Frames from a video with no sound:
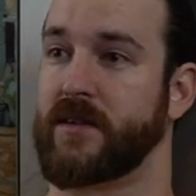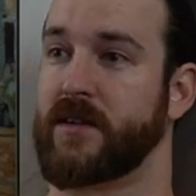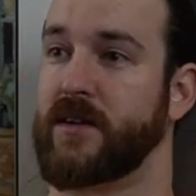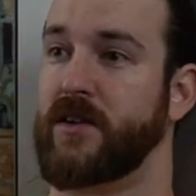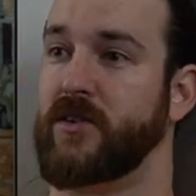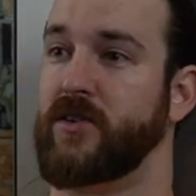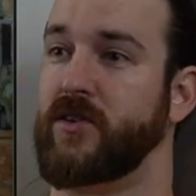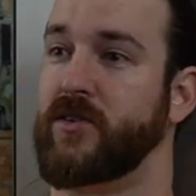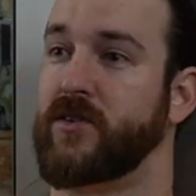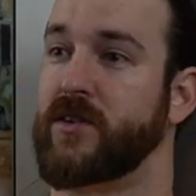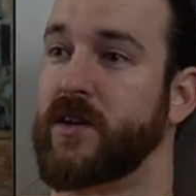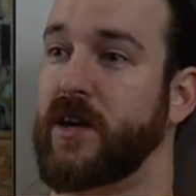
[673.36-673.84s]

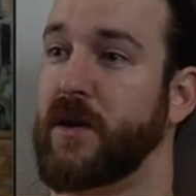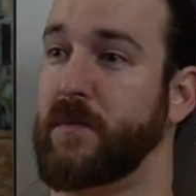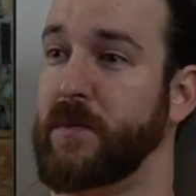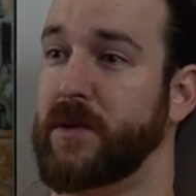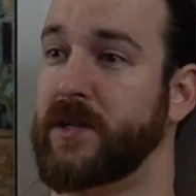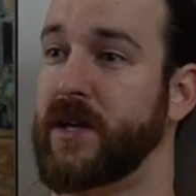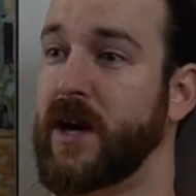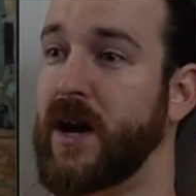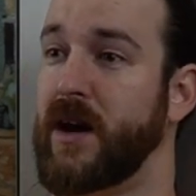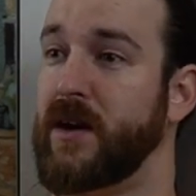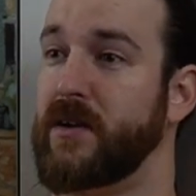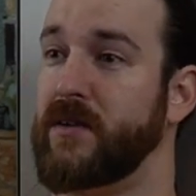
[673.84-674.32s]
Can you keep
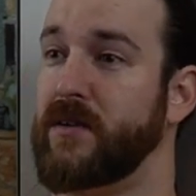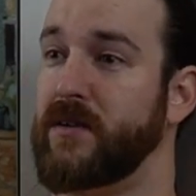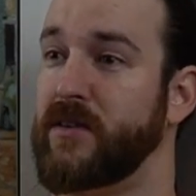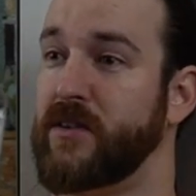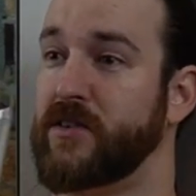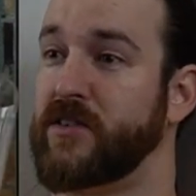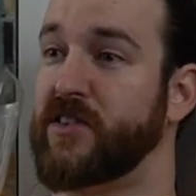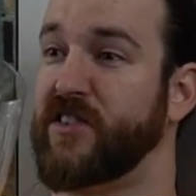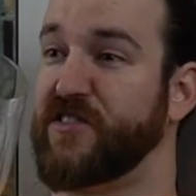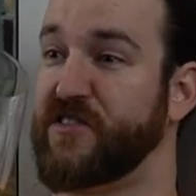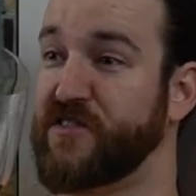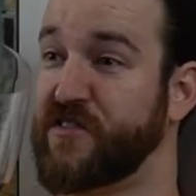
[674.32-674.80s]
it down?
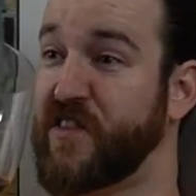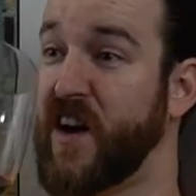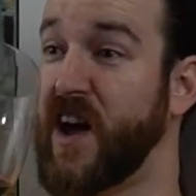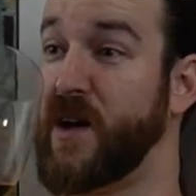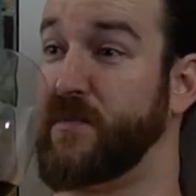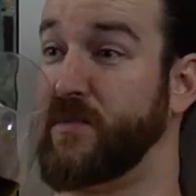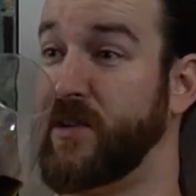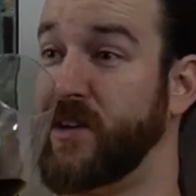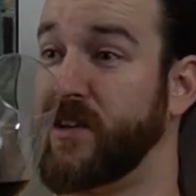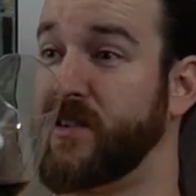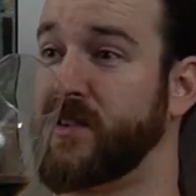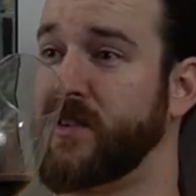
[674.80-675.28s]
This is a
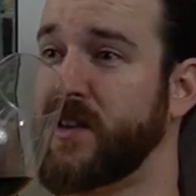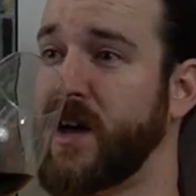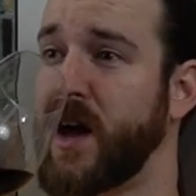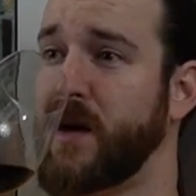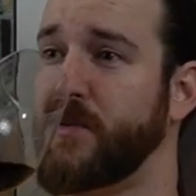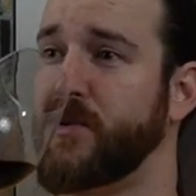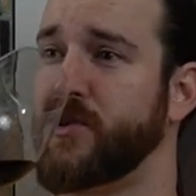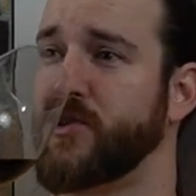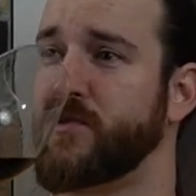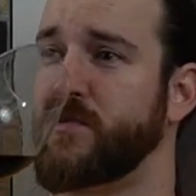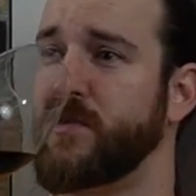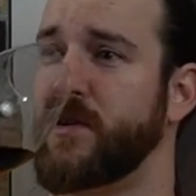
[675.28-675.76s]
family
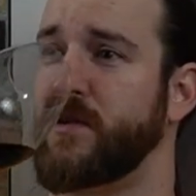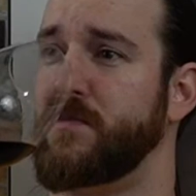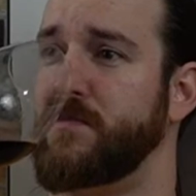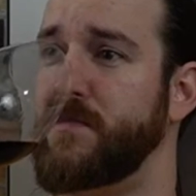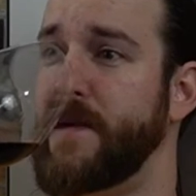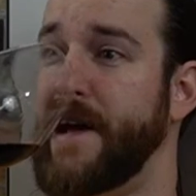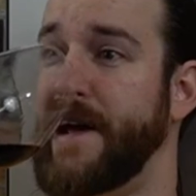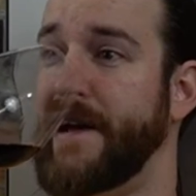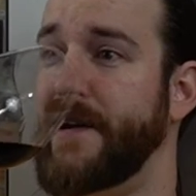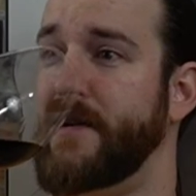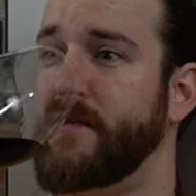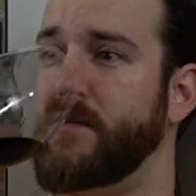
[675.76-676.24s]
establishment,
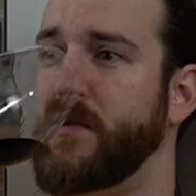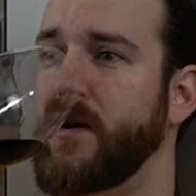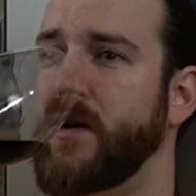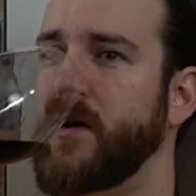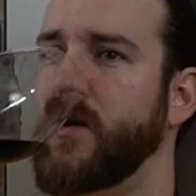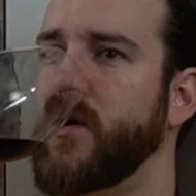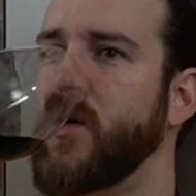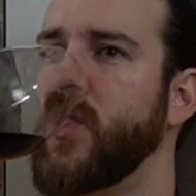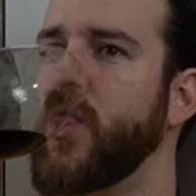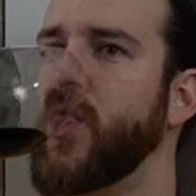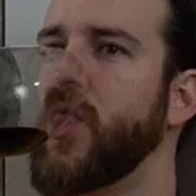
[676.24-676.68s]
ma'am.